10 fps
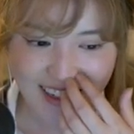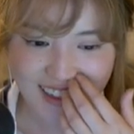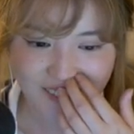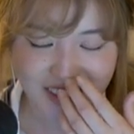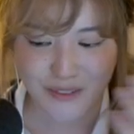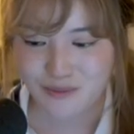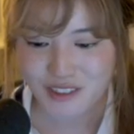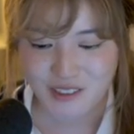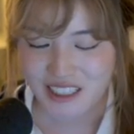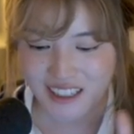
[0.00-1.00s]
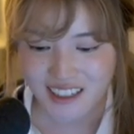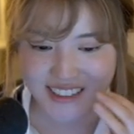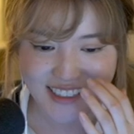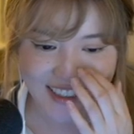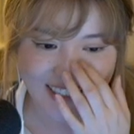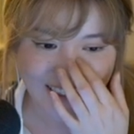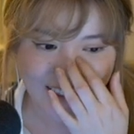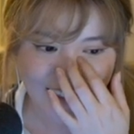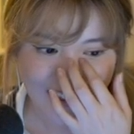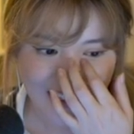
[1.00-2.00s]
I didn't want to do any content.
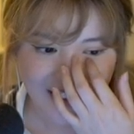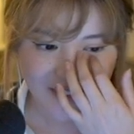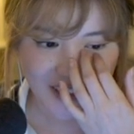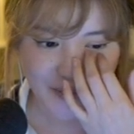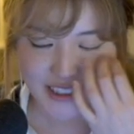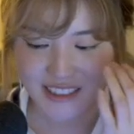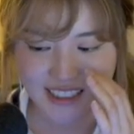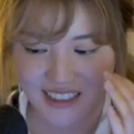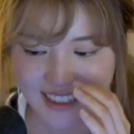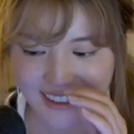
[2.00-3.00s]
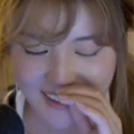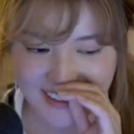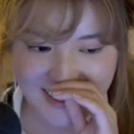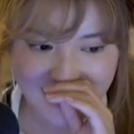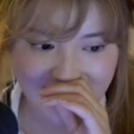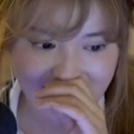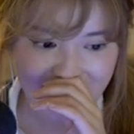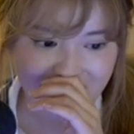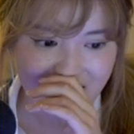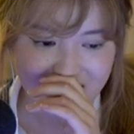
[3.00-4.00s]
I didn't want to be seen in any content.
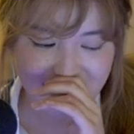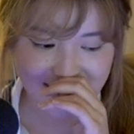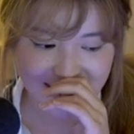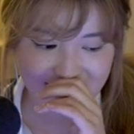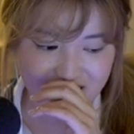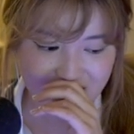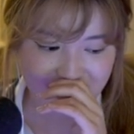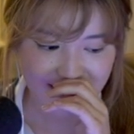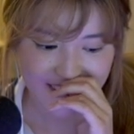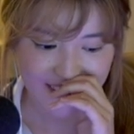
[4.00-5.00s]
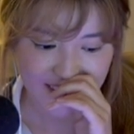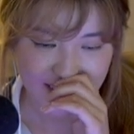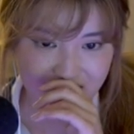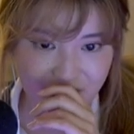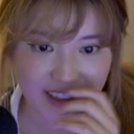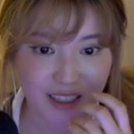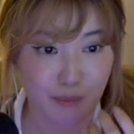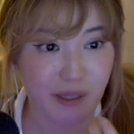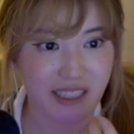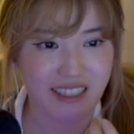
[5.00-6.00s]
I just felt like a
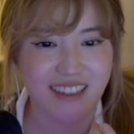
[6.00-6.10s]
burden.